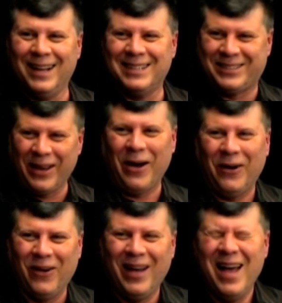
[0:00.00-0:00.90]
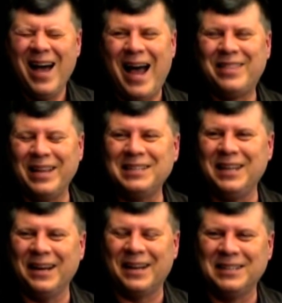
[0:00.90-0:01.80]
so That's I think
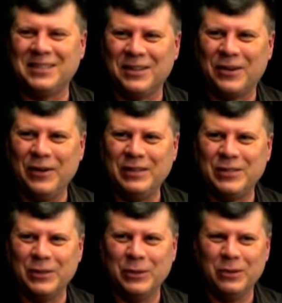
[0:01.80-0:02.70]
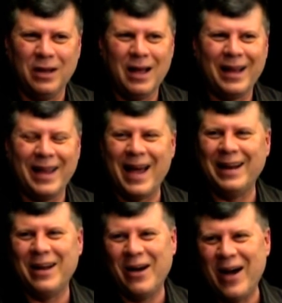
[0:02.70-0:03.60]
good. tickets are haven't even opened yet. yeah,
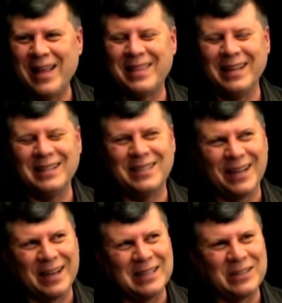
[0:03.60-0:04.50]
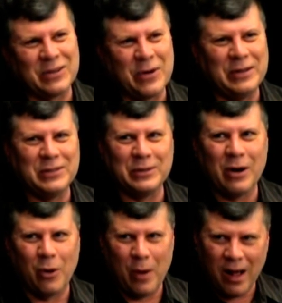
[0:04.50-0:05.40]
I know. I think tickets are going to
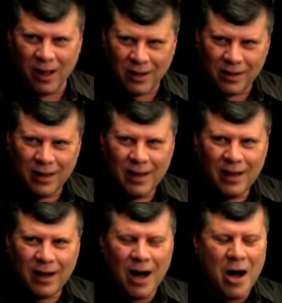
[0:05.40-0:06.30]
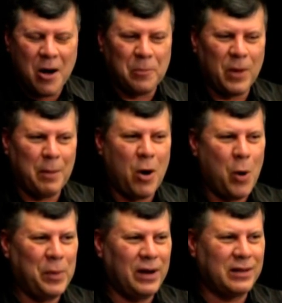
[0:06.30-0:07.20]
go well. Mm -hmm. um, I'm
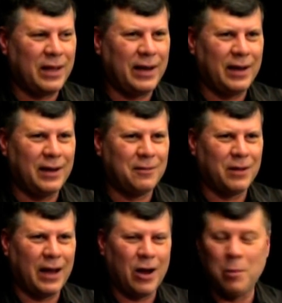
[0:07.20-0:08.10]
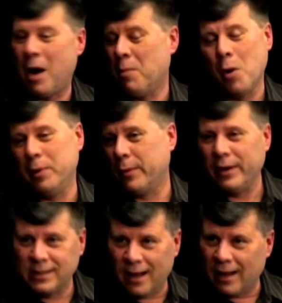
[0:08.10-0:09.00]
hoping they. I, am hoping
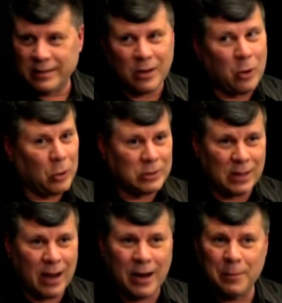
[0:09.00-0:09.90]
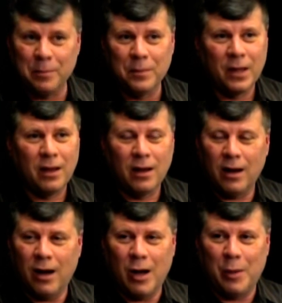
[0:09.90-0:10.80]
we sell out the whole time,
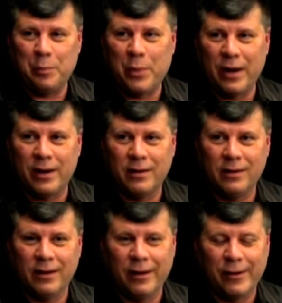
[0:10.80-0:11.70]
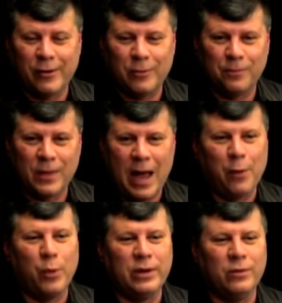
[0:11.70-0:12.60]
um, but you know,
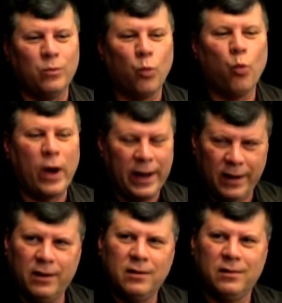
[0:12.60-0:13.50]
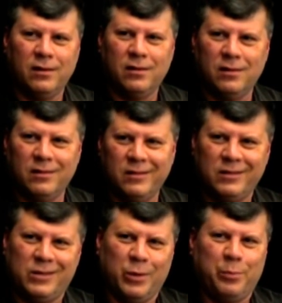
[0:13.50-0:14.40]
I wouldn't wait
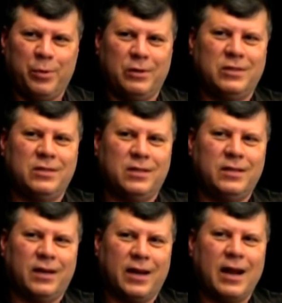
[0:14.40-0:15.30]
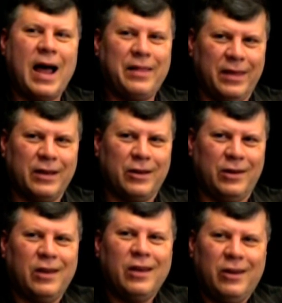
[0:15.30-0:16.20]
to get out there. Ticket. And I think get
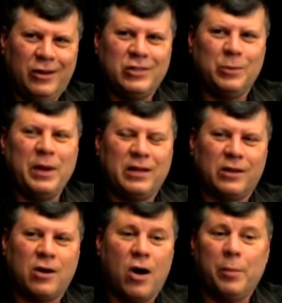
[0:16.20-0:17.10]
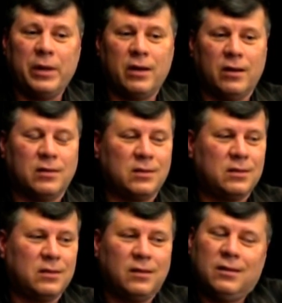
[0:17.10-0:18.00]
out there and, you and should call. make the call because